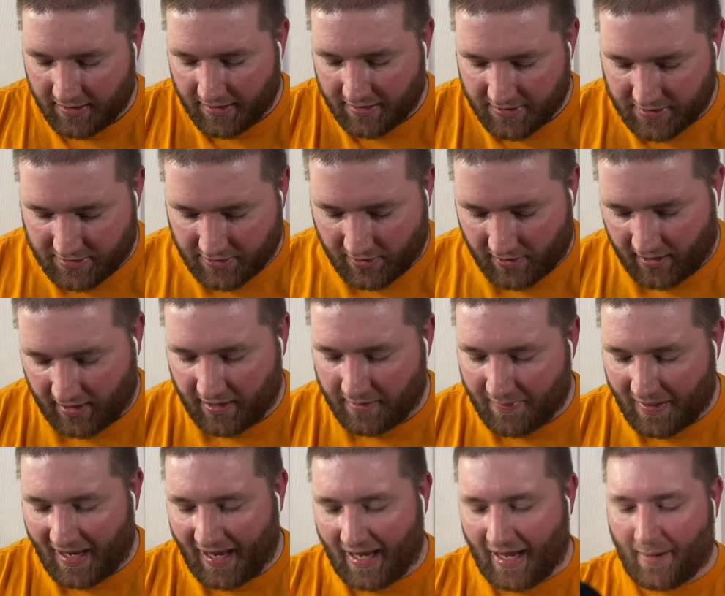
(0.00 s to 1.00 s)
So I am
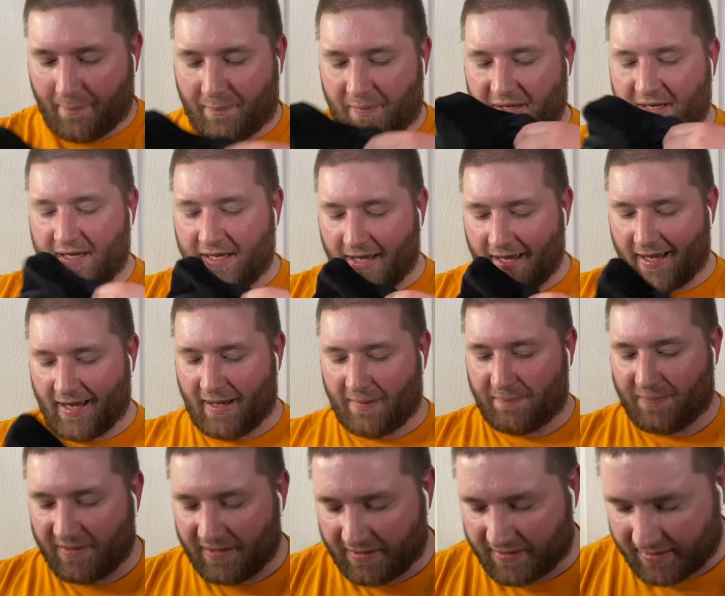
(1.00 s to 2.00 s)
happy,
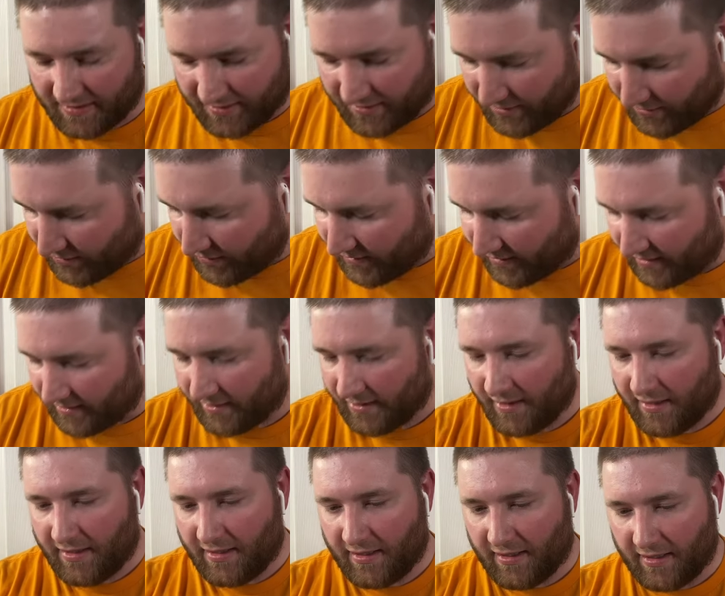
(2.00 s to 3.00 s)
happy to do it.
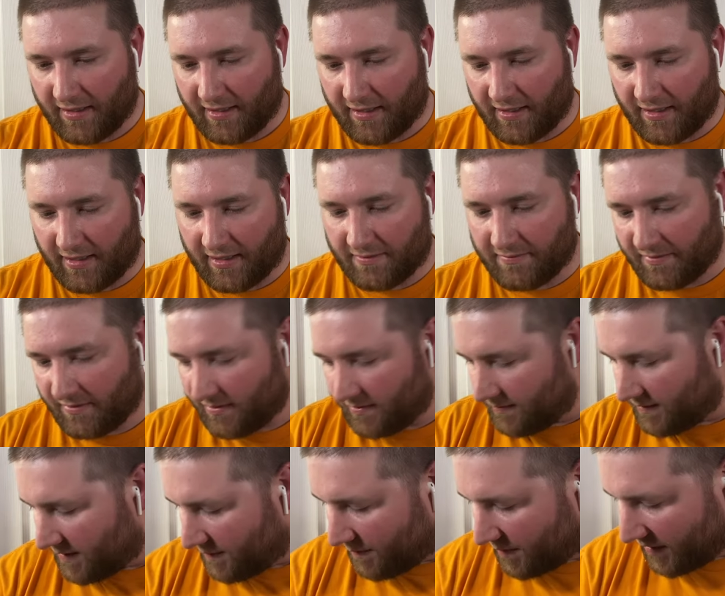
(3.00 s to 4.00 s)
Um, let
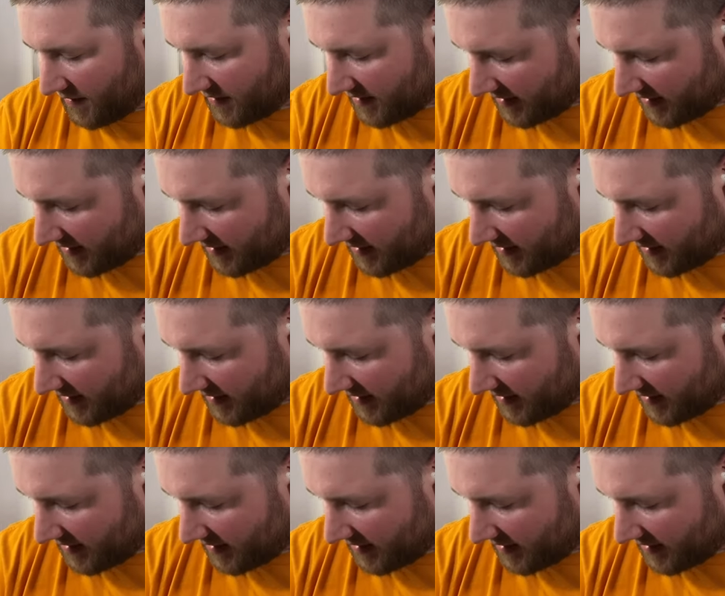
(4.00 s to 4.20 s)
me put